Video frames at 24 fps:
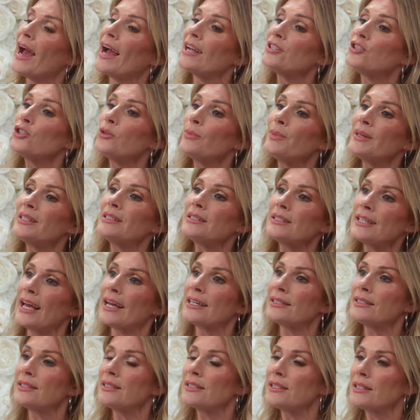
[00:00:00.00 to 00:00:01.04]
well, had you been
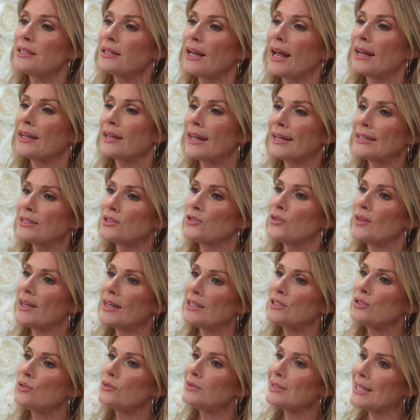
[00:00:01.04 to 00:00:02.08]
tested had like do
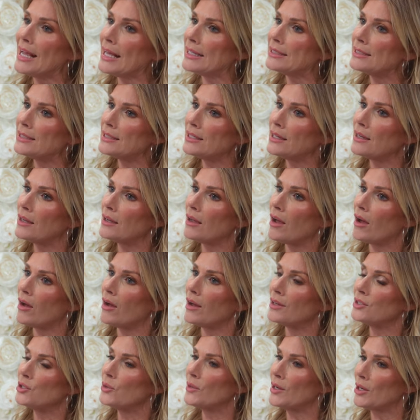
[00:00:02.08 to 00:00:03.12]
they do testing
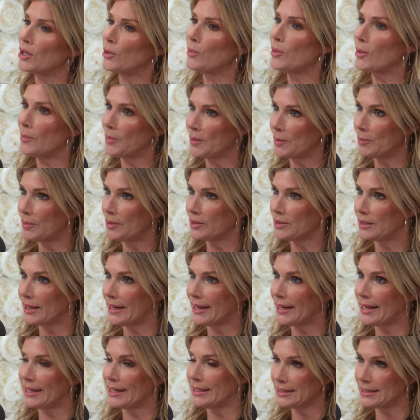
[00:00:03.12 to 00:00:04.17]
on you they, hear about people
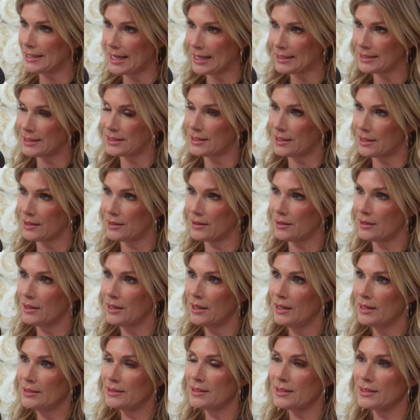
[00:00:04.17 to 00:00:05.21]
getting tested
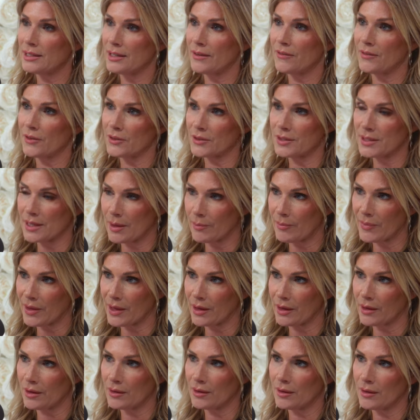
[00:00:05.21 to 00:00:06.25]
you get to see if there's
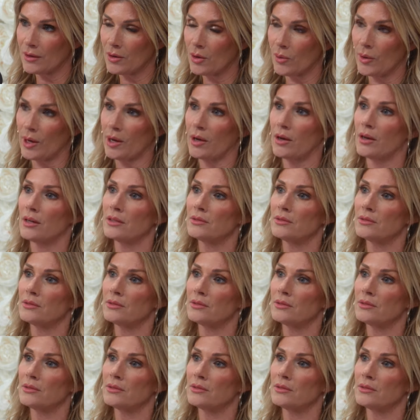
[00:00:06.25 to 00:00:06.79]
something going